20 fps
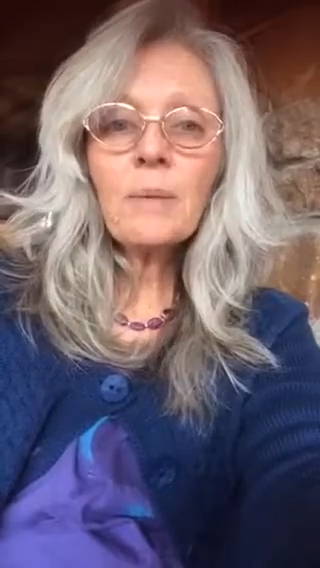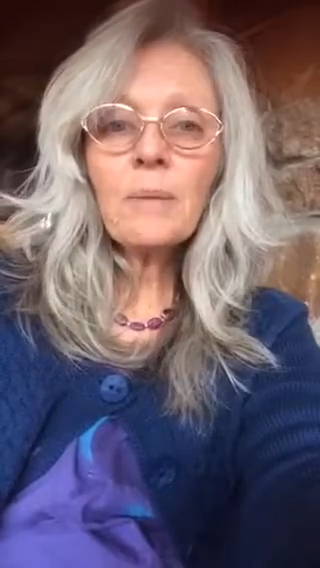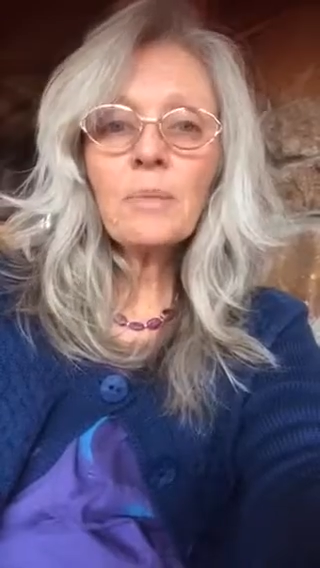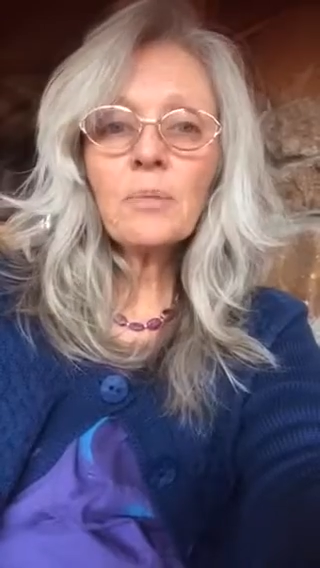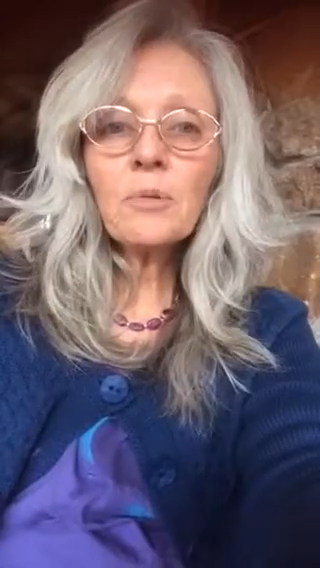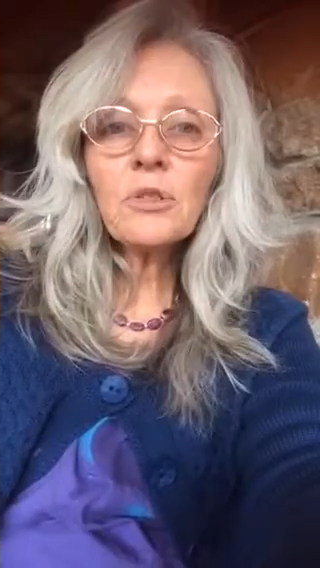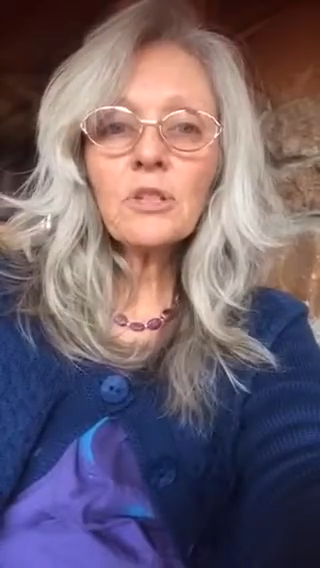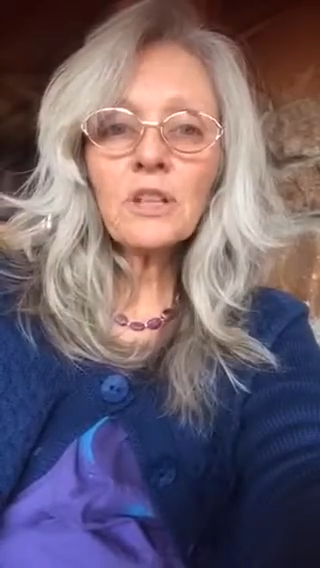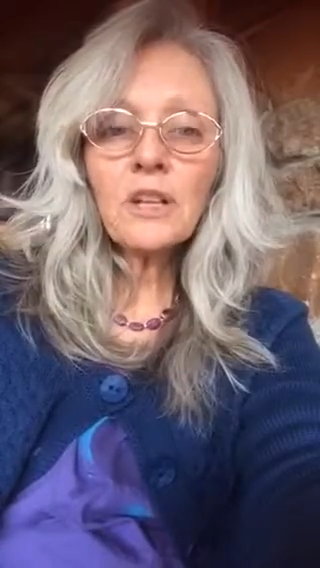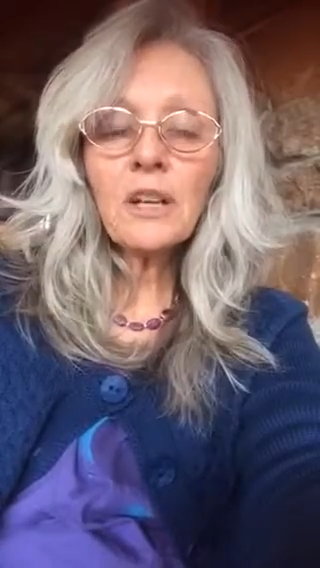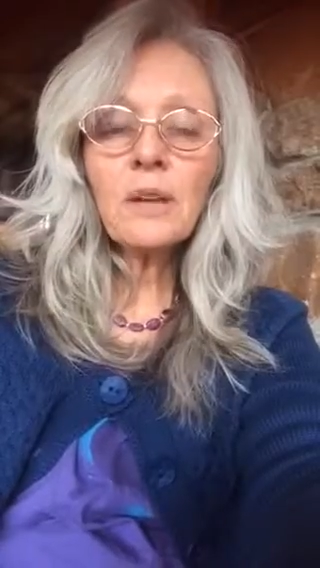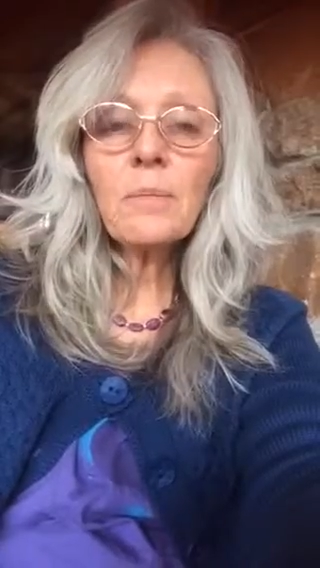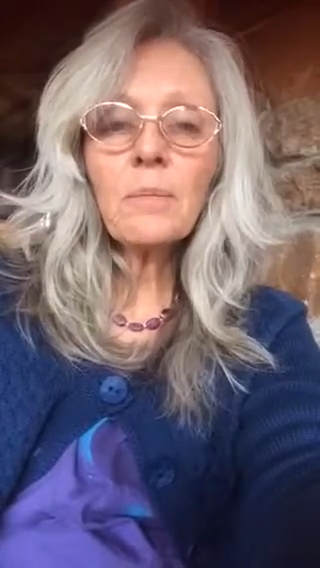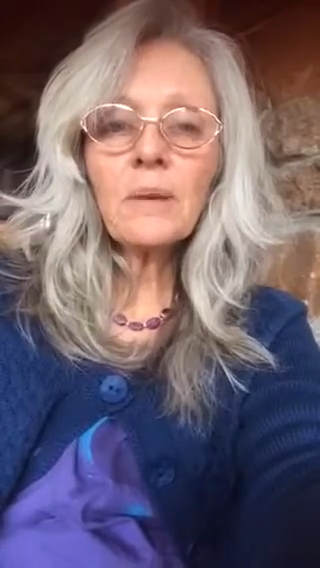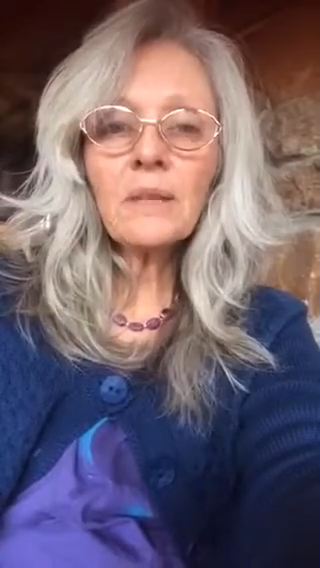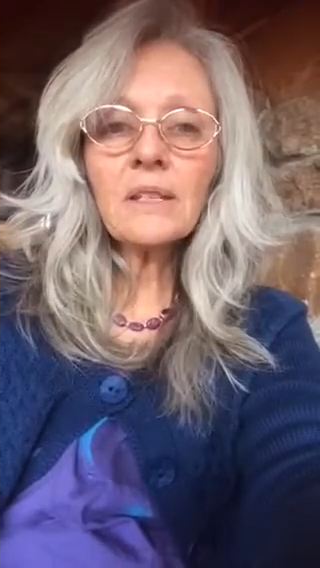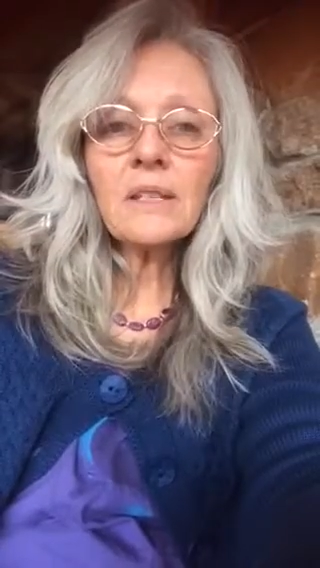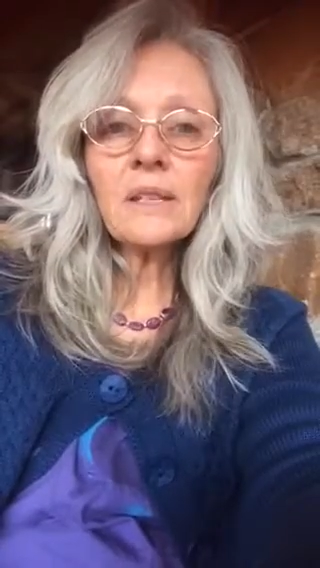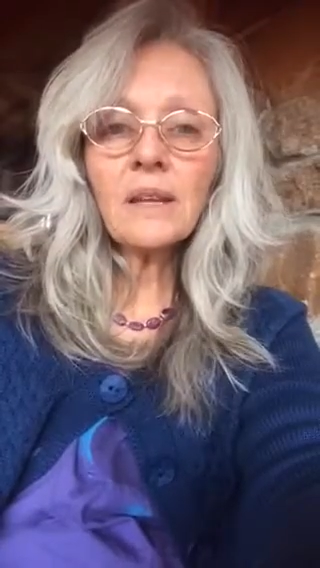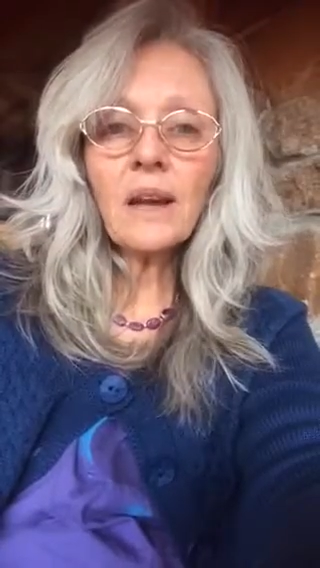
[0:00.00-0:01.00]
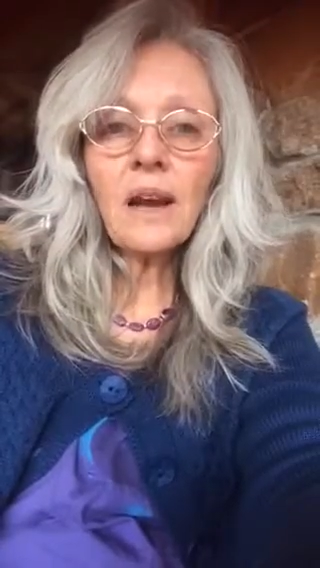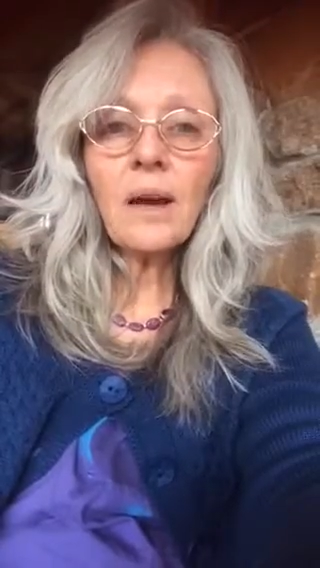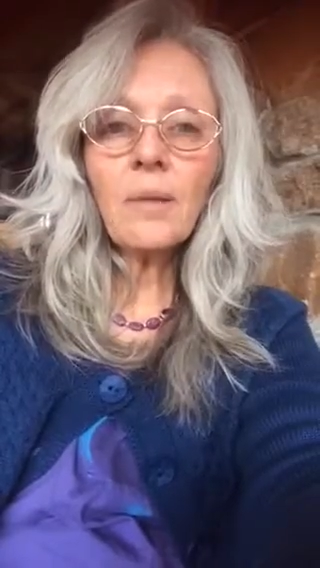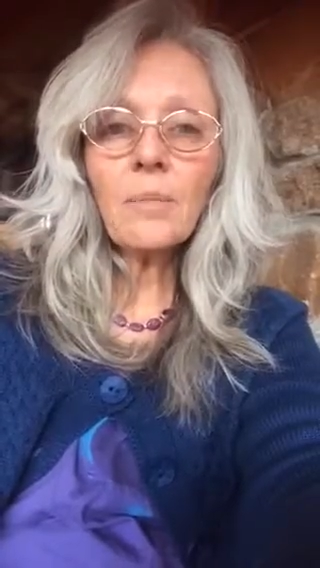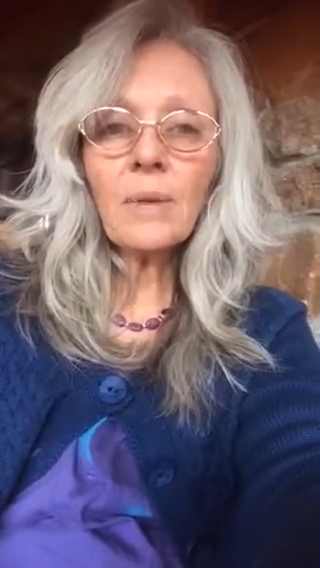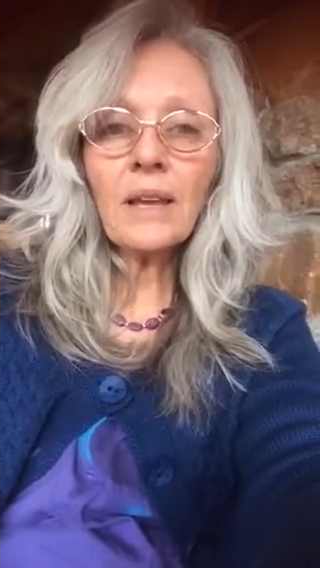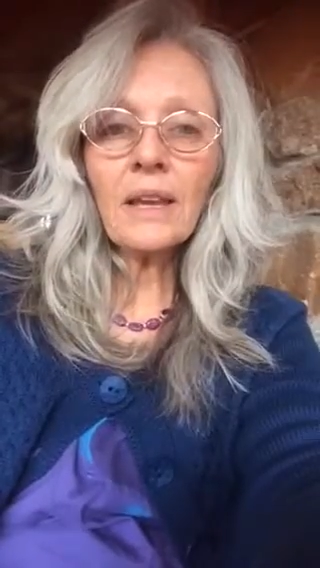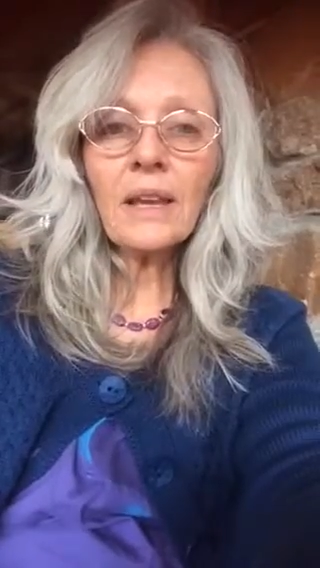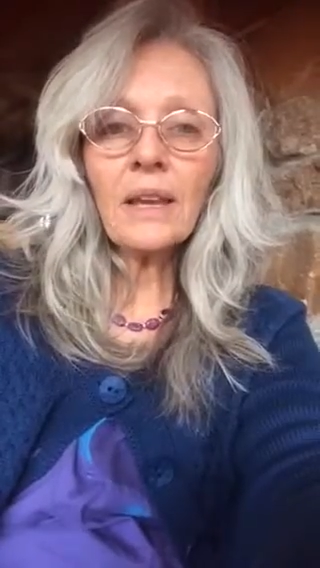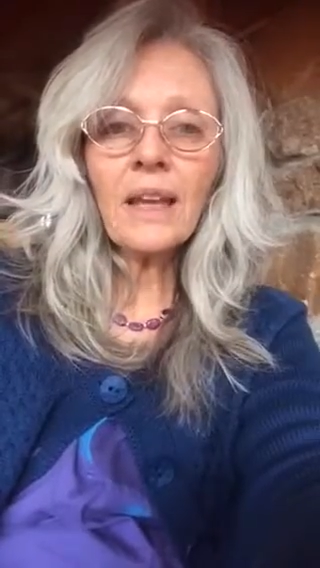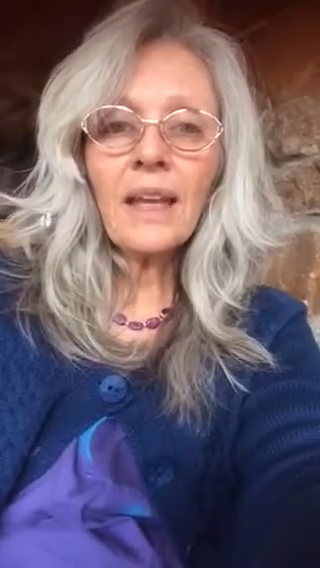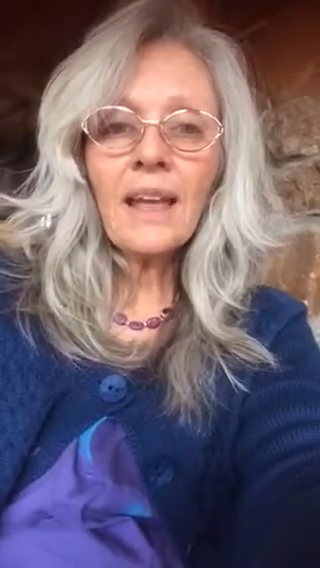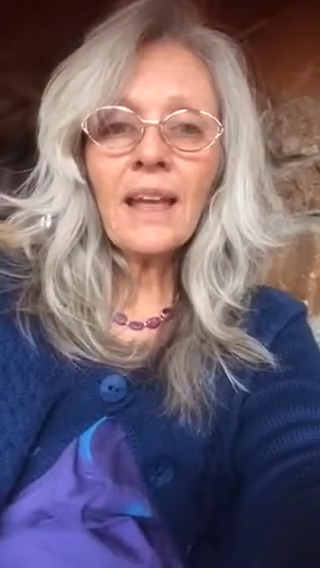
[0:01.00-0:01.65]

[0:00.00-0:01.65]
people to commit to coming.